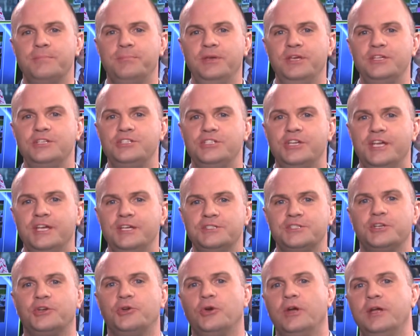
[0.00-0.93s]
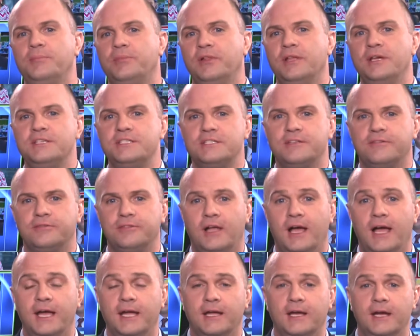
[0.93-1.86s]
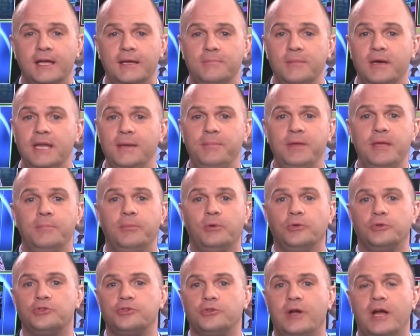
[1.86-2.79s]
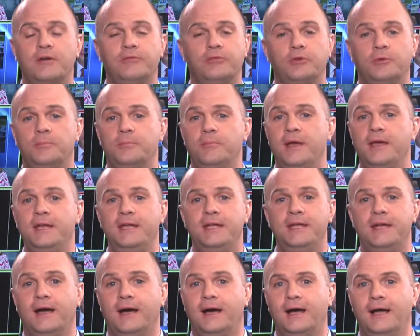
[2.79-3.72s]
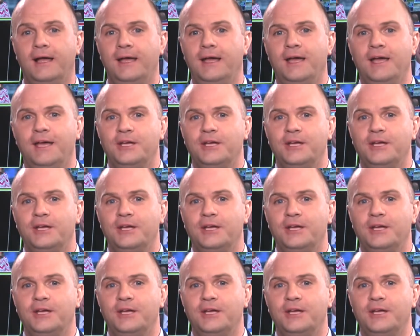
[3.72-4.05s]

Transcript: Beach is a great place to fly a kite, many people travel many uh,